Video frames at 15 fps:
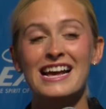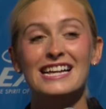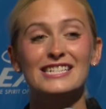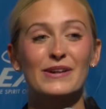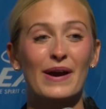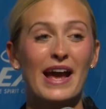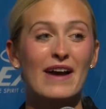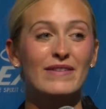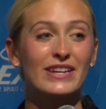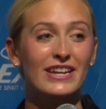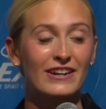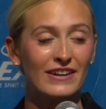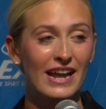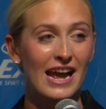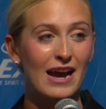So I have a
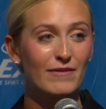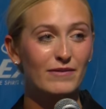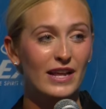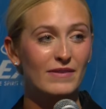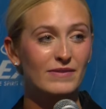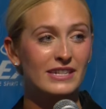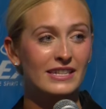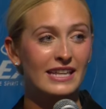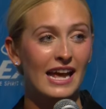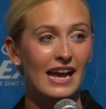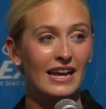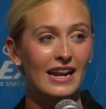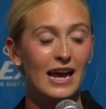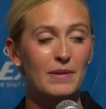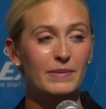year and a half left in
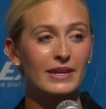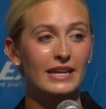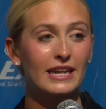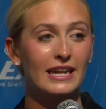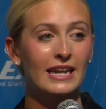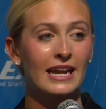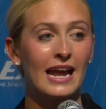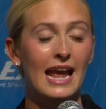that. I'm getting